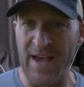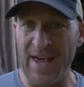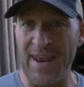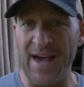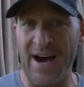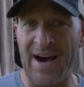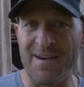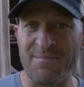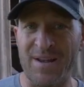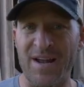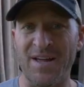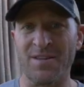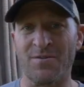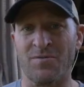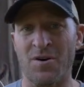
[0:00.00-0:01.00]
And I've been
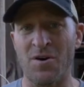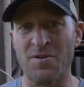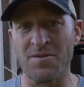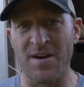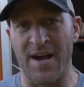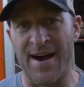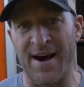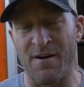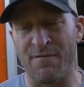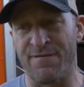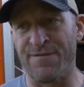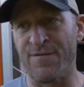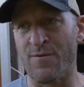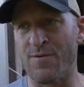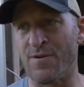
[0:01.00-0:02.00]
on the road now
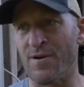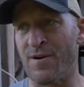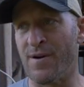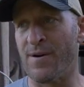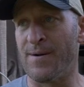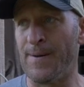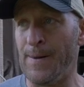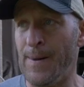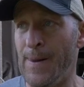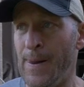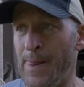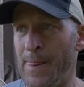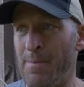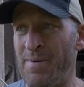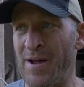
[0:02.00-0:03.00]
for
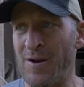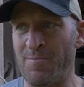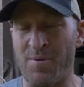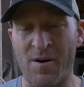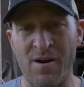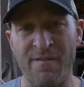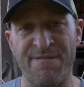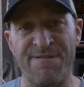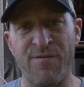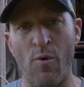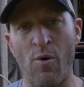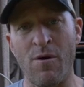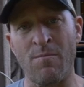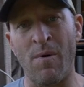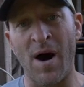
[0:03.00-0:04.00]
the better part of
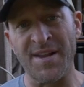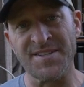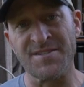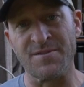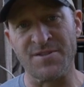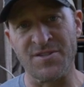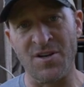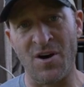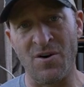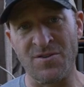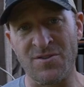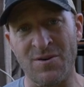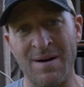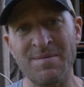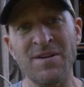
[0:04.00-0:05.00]
4 months or so,
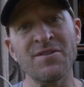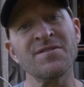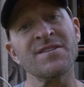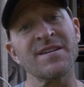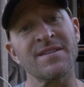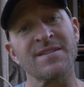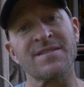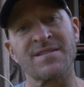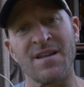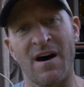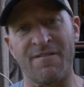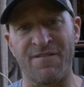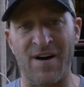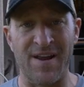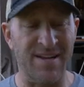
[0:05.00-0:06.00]
so I'm using this
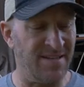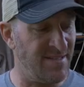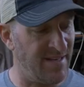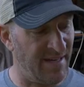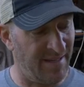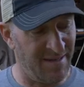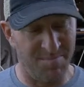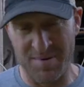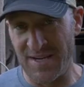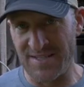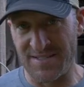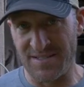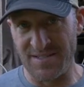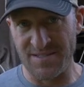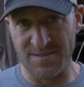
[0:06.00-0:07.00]
stuff on a daily
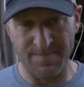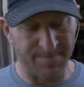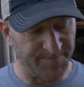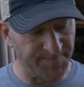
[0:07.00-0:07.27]
basis.